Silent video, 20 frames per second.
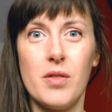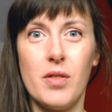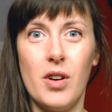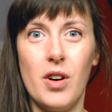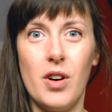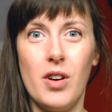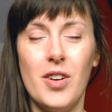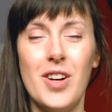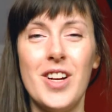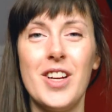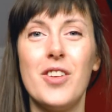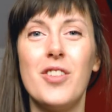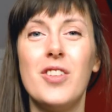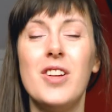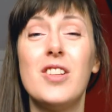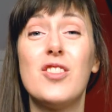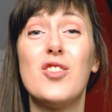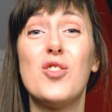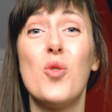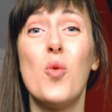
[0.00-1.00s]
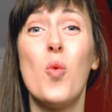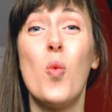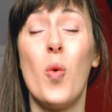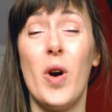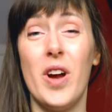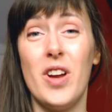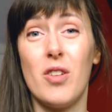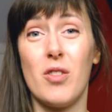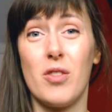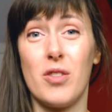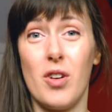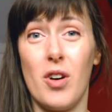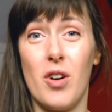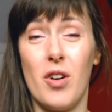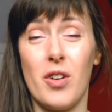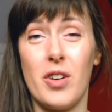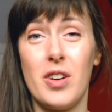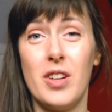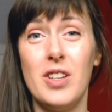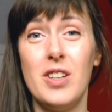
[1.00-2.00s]
of all, you need to weigh your
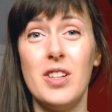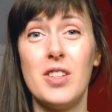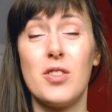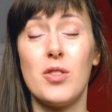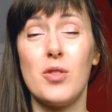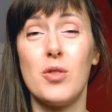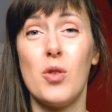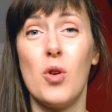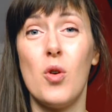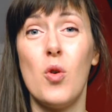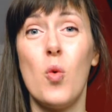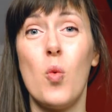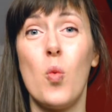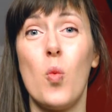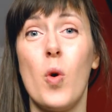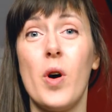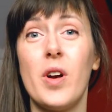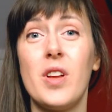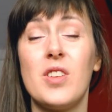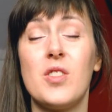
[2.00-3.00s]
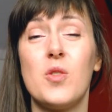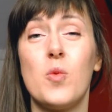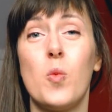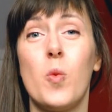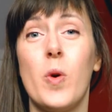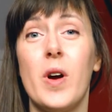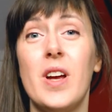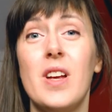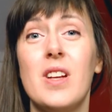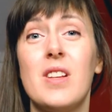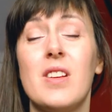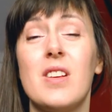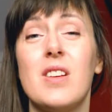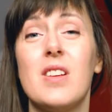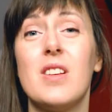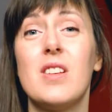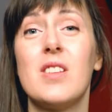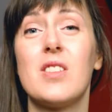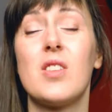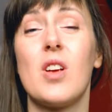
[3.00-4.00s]
dog. You need to know what his weight
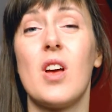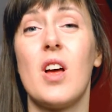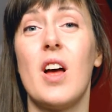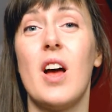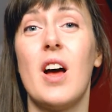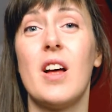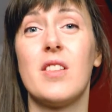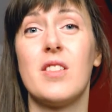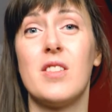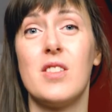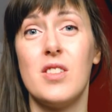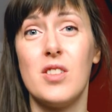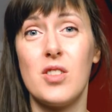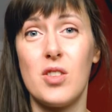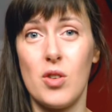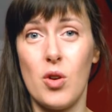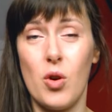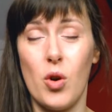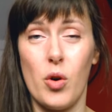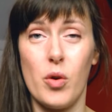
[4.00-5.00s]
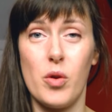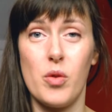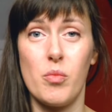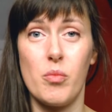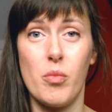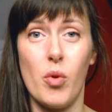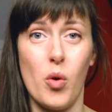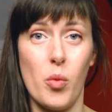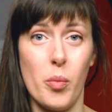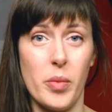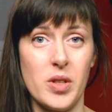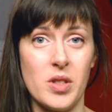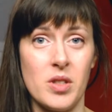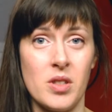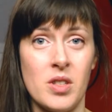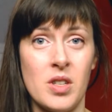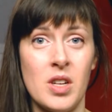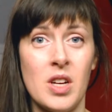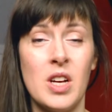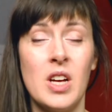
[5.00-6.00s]
is at this current
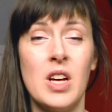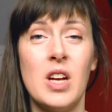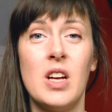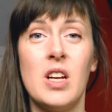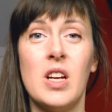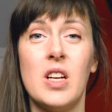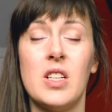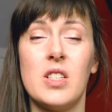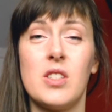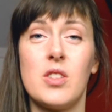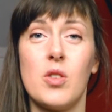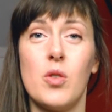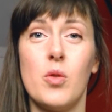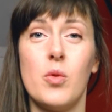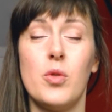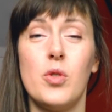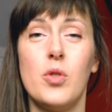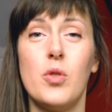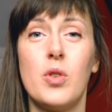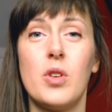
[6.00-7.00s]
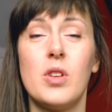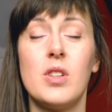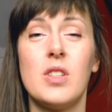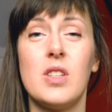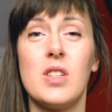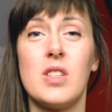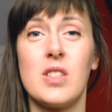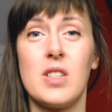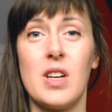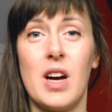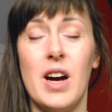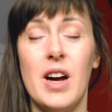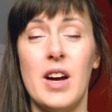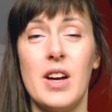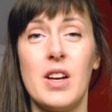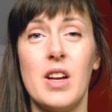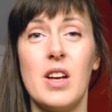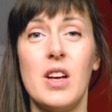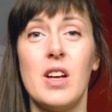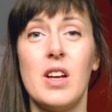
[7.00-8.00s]
moment. So you can decide